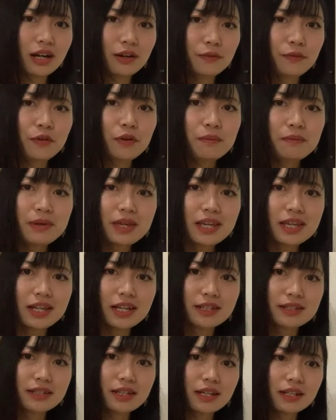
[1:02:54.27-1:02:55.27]
for me,
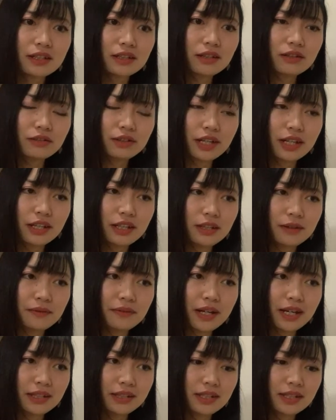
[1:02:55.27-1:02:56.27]
it's like, okay,
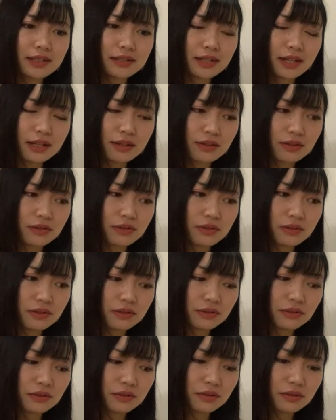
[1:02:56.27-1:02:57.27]
if I decide
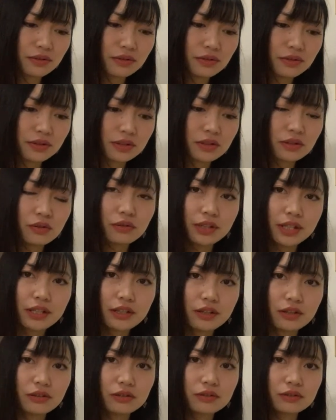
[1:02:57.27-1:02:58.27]
to use
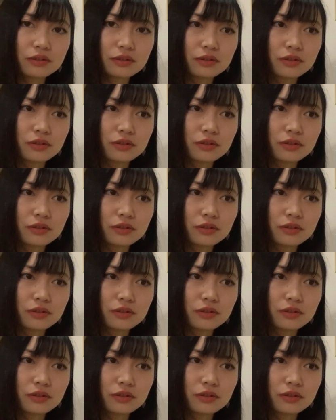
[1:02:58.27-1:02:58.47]
Duolingo,